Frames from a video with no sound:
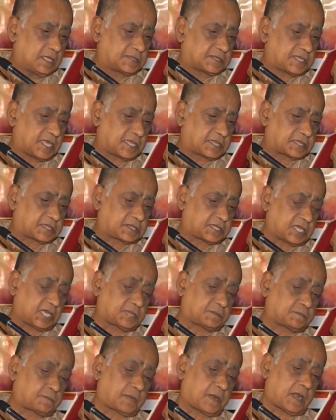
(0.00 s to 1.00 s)
Tat
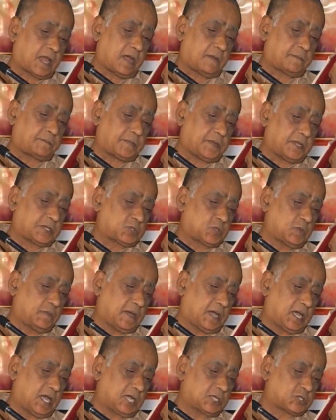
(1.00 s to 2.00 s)
prapya
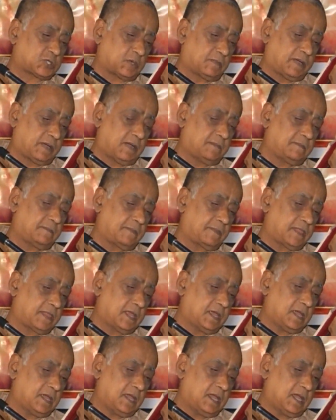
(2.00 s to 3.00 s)
shubha shubham
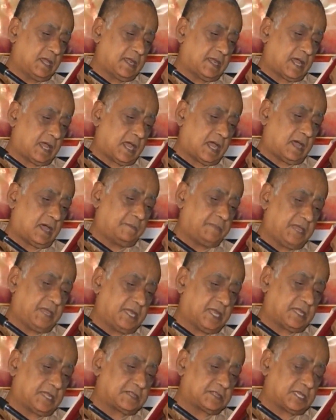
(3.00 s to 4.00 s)
na
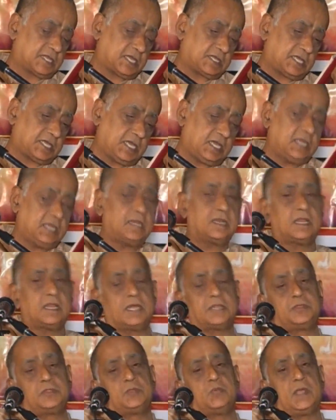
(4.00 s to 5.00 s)
abhinandati
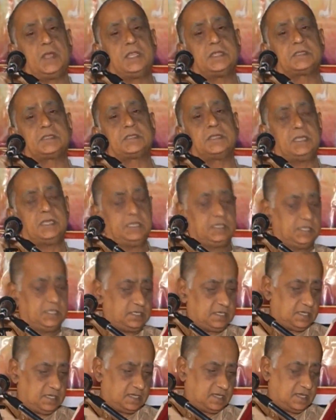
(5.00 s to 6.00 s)
na dveshti.
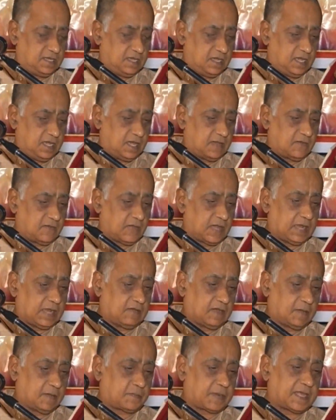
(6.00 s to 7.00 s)

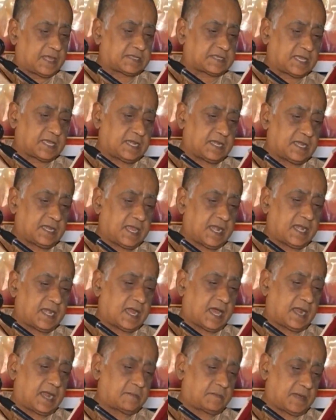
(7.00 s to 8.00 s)
Whenever pleasant and
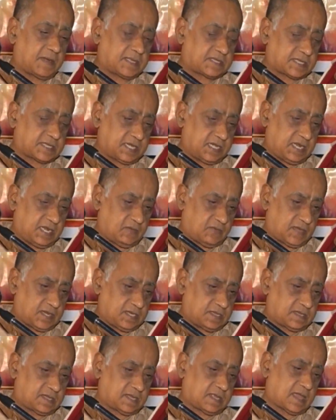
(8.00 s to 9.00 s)
unpleasant
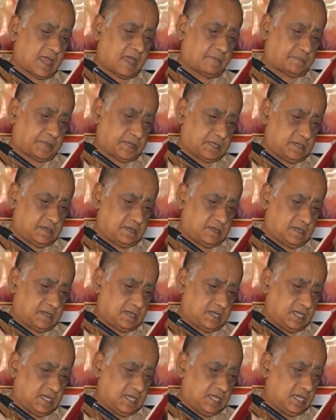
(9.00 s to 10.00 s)
events happen,
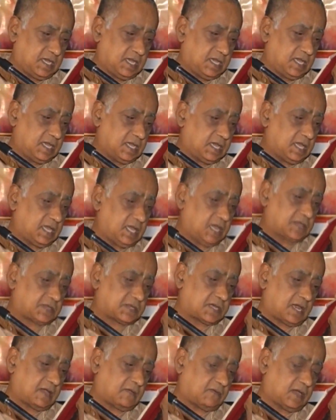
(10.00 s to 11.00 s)
he
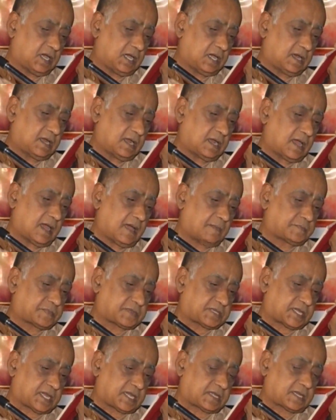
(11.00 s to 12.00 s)
is never
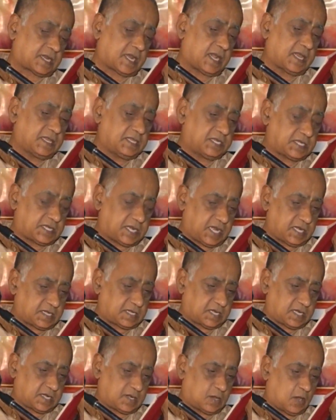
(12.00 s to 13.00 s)
upset and
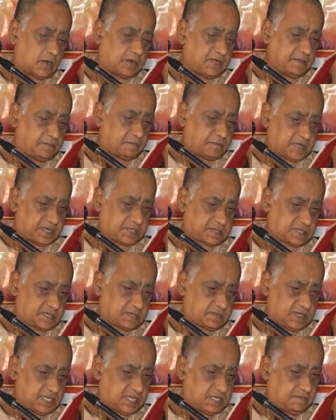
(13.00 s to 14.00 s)
agitated or
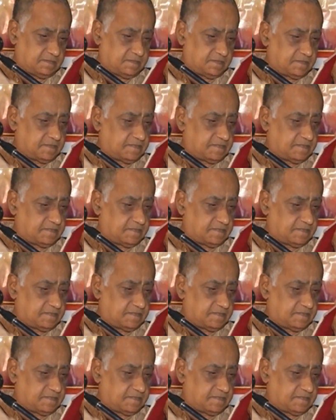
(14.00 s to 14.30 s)
depressed by them.